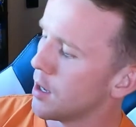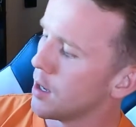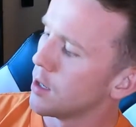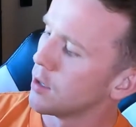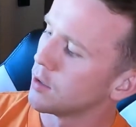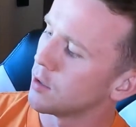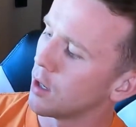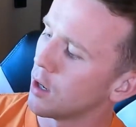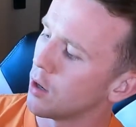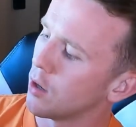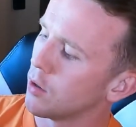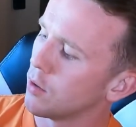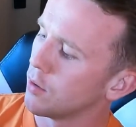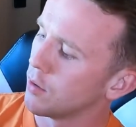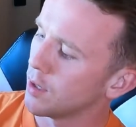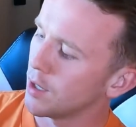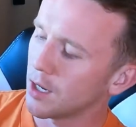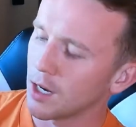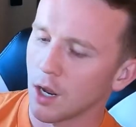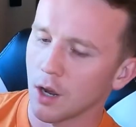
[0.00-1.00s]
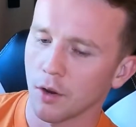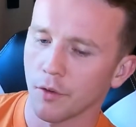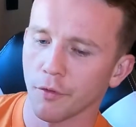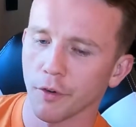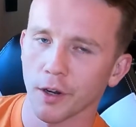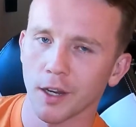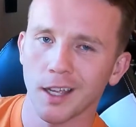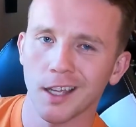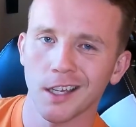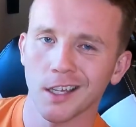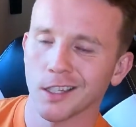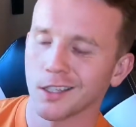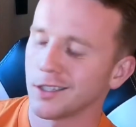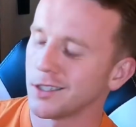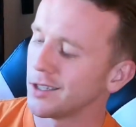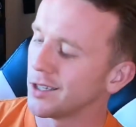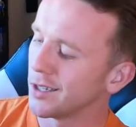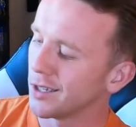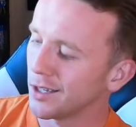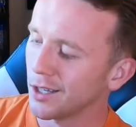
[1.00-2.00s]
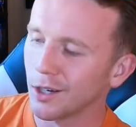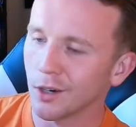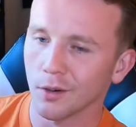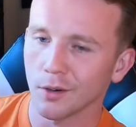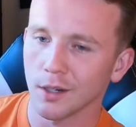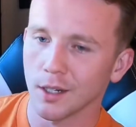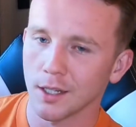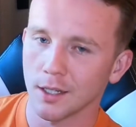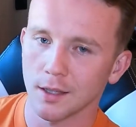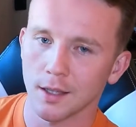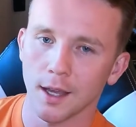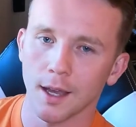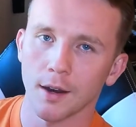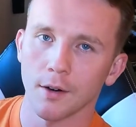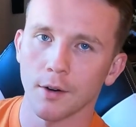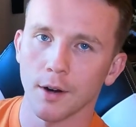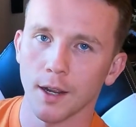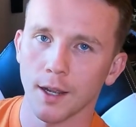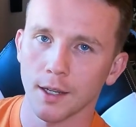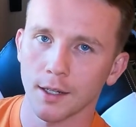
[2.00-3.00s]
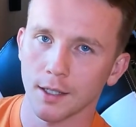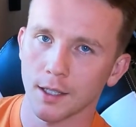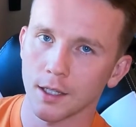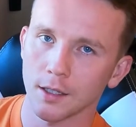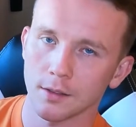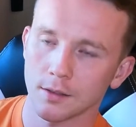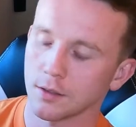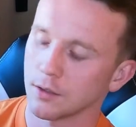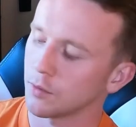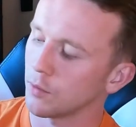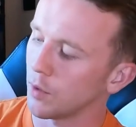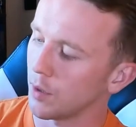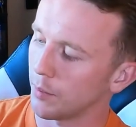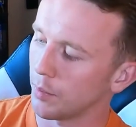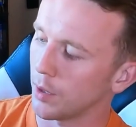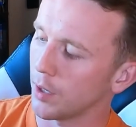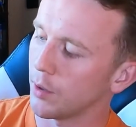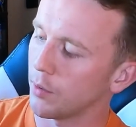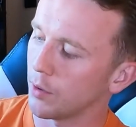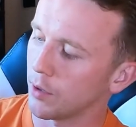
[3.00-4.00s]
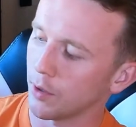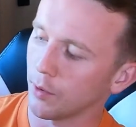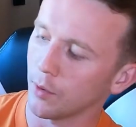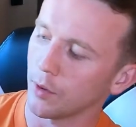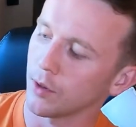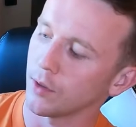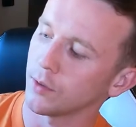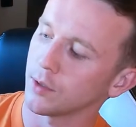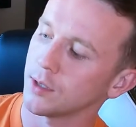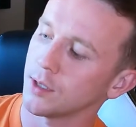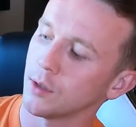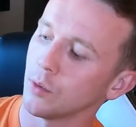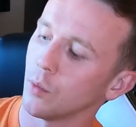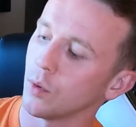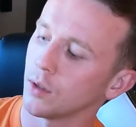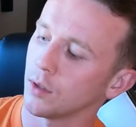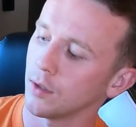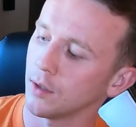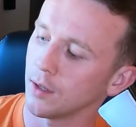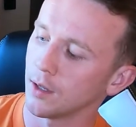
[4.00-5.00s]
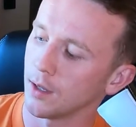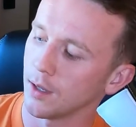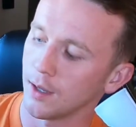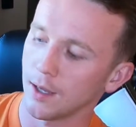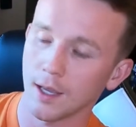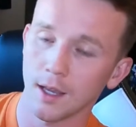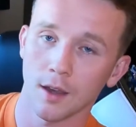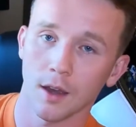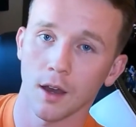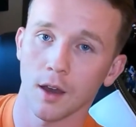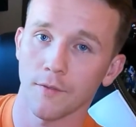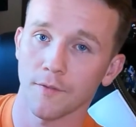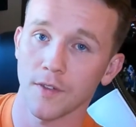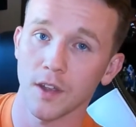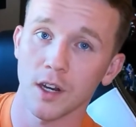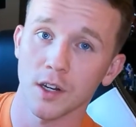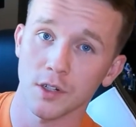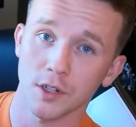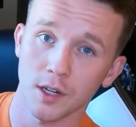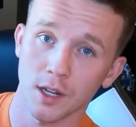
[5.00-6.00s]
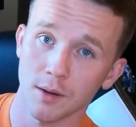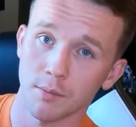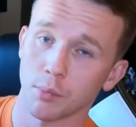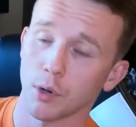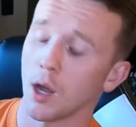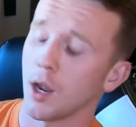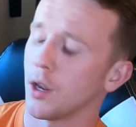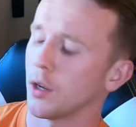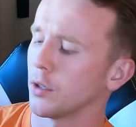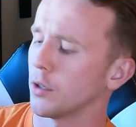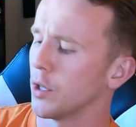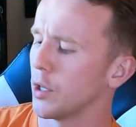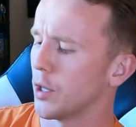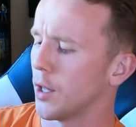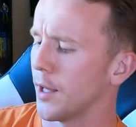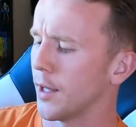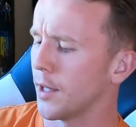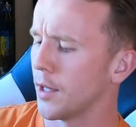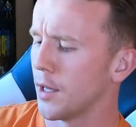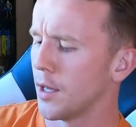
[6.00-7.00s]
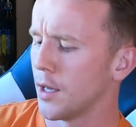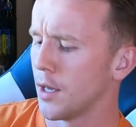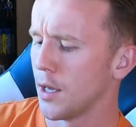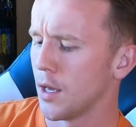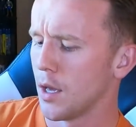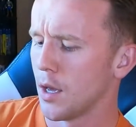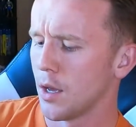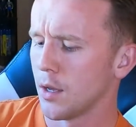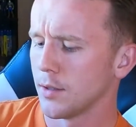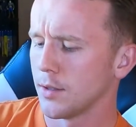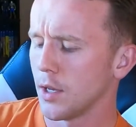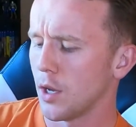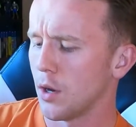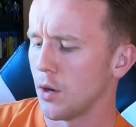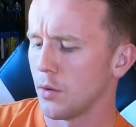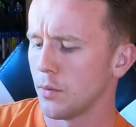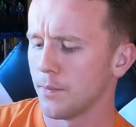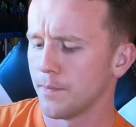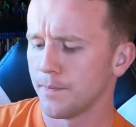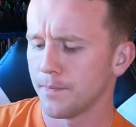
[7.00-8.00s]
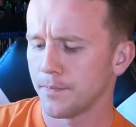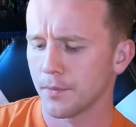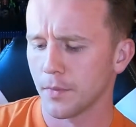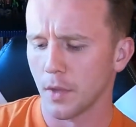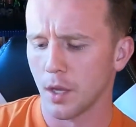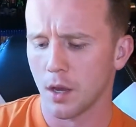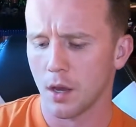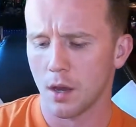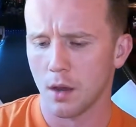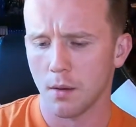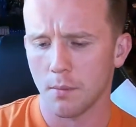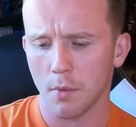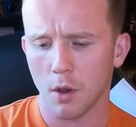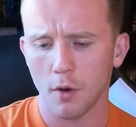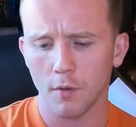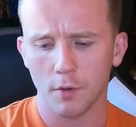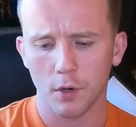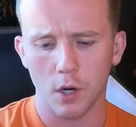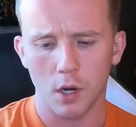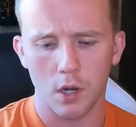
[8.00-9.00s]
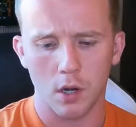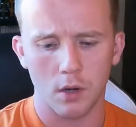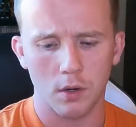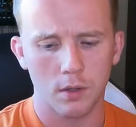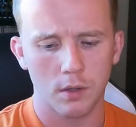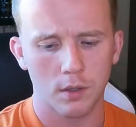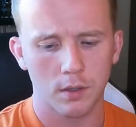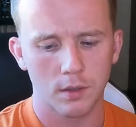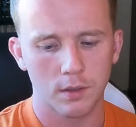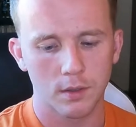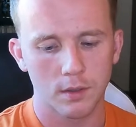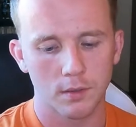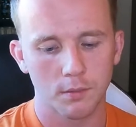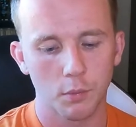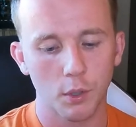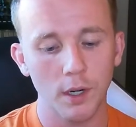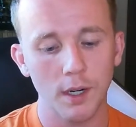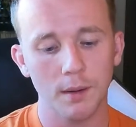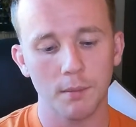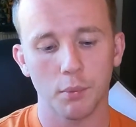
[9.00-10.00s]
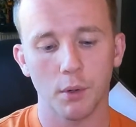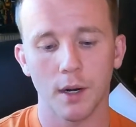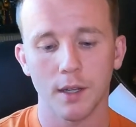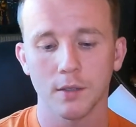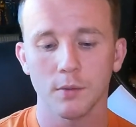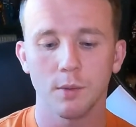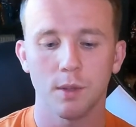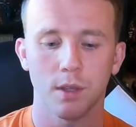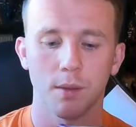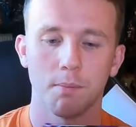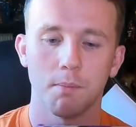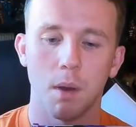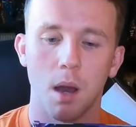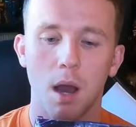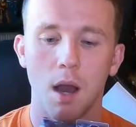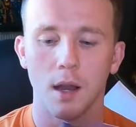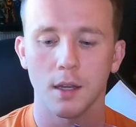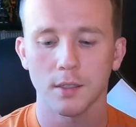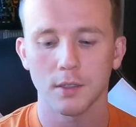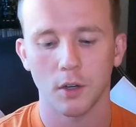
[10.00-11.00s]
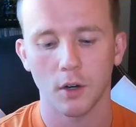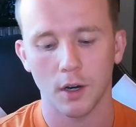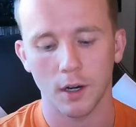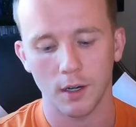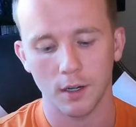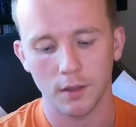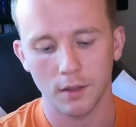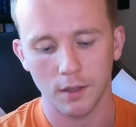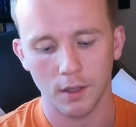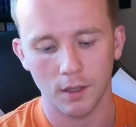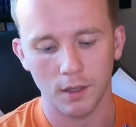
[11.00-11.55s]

So, you know, for kids, you don't need that, right? Kids just want to play with it, want to see what the uh, finish and end product look like. So um, overall, pretty impressed with the box art.